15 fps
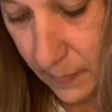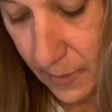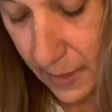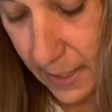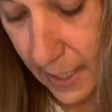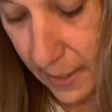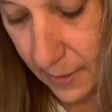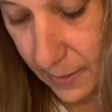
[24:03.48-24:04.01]

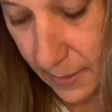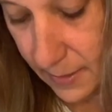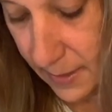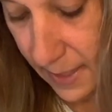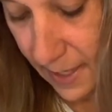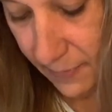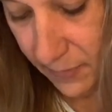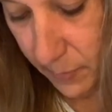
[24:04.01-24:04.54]
Again, it
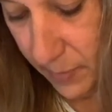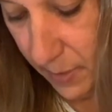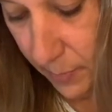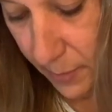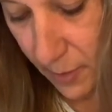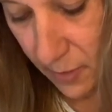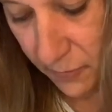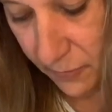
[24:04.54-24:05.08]
doesn't have to be
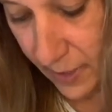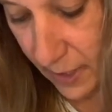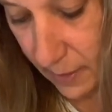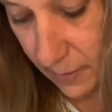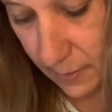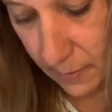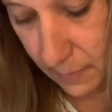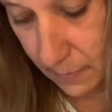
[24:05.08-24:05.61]

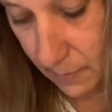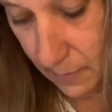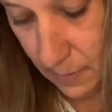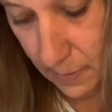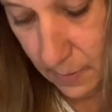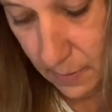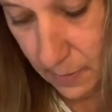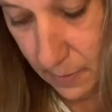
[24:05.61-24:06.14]
perfect.
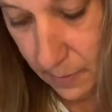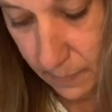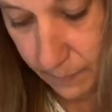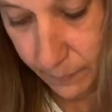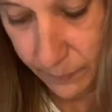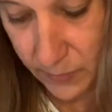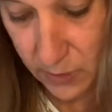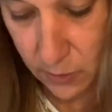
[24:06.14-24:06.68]

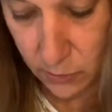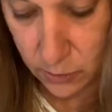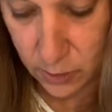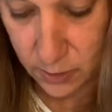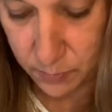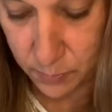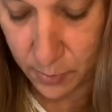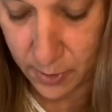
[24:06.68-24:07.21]
You're
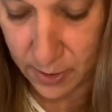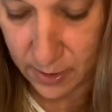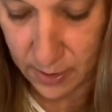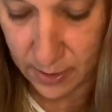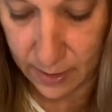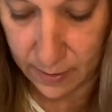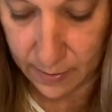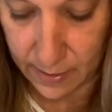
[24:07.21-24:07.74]
just putting
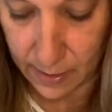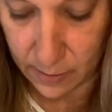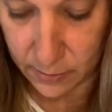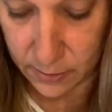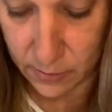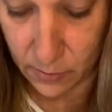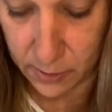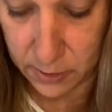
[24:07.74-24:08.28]
it in there
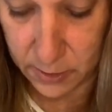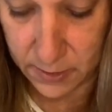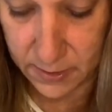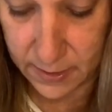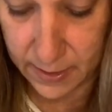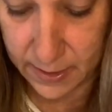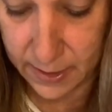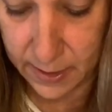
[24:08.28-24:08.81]
so it
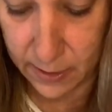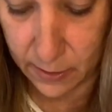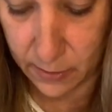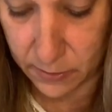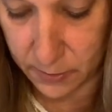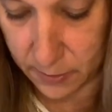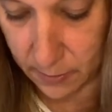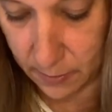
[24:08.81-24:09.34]
just
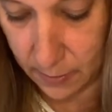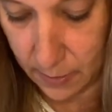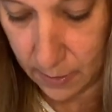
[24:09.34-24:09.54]
adheres